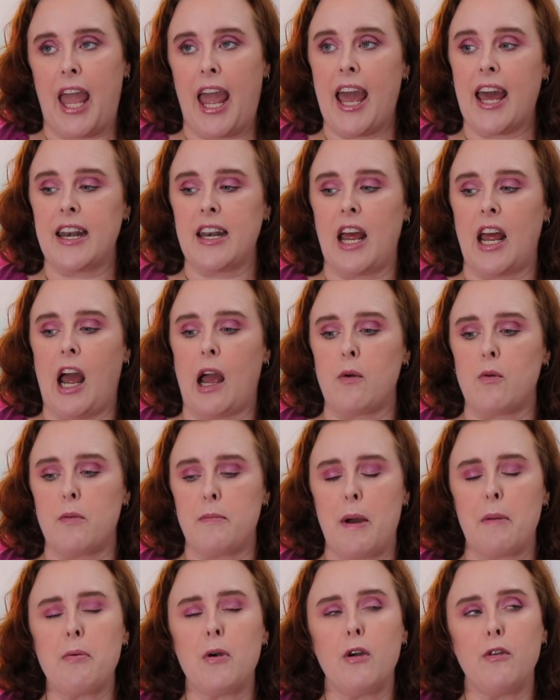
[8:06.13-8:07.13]
And I
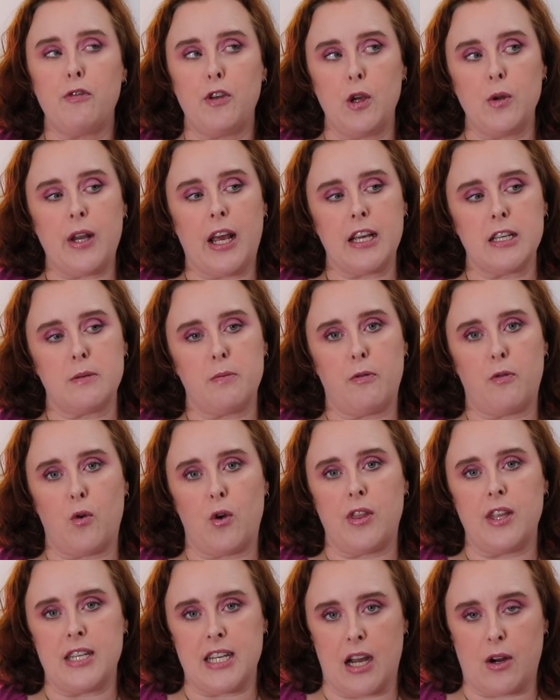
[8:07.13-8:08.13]
remember a few days
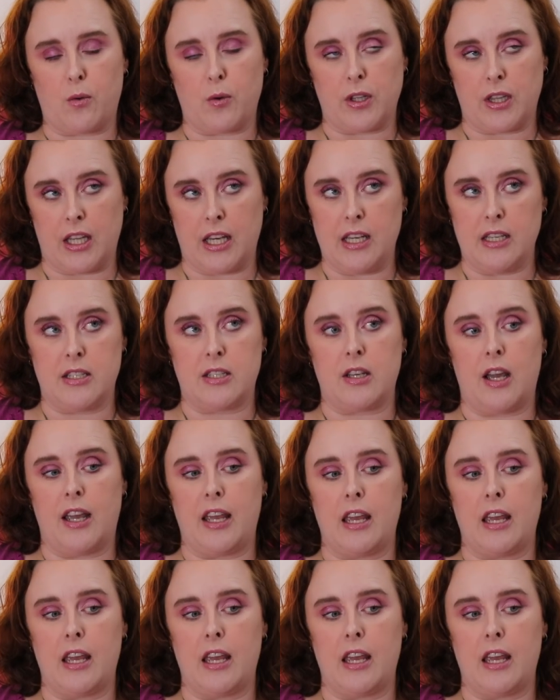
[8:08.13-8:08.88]
before the deck released,